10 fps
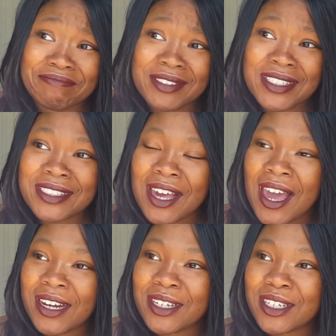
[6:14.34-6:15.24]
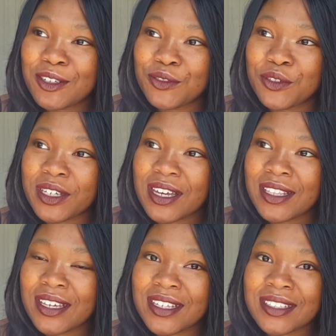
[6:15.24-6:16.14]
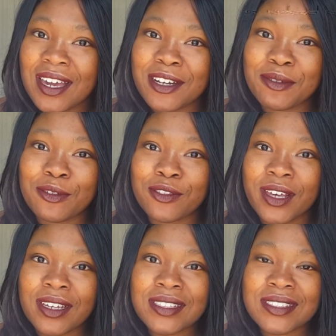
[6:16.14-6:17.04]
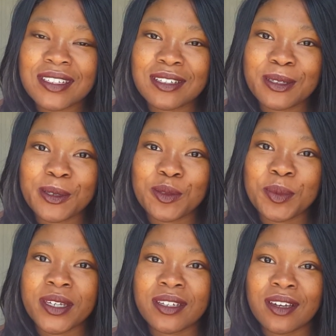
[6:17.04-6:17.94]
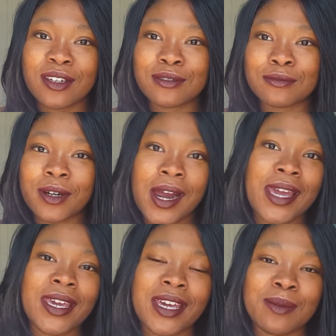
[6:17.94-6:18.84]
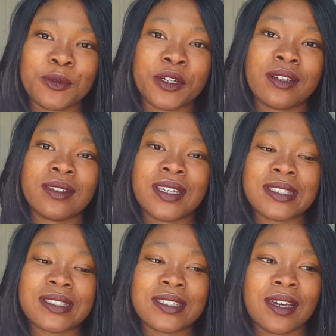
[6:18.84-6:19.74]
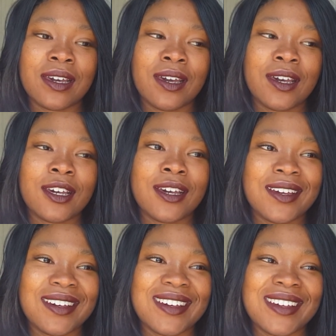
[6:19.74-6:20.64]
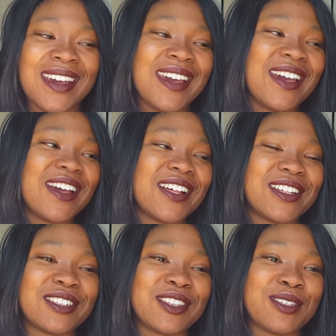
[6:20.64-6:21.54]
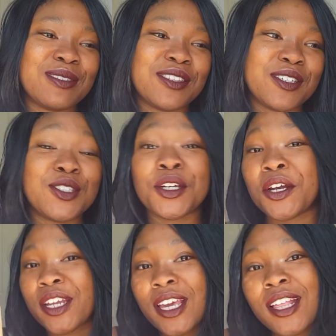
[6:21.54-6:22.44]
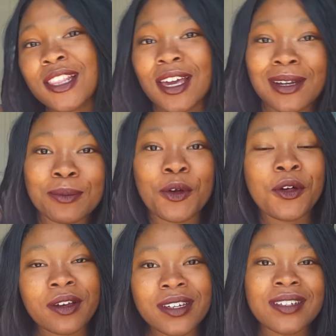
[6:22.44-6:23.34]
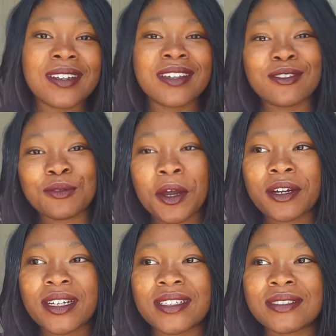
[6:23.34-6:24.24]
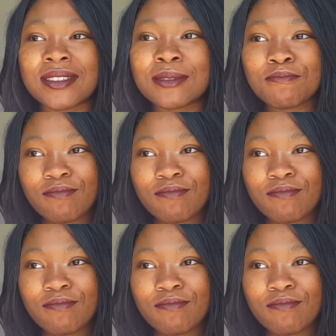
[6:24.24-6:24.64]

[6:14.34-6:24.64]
it's kind of, I think it kind of reflects a little bit of where I am, or at least the journey that I'm on as far as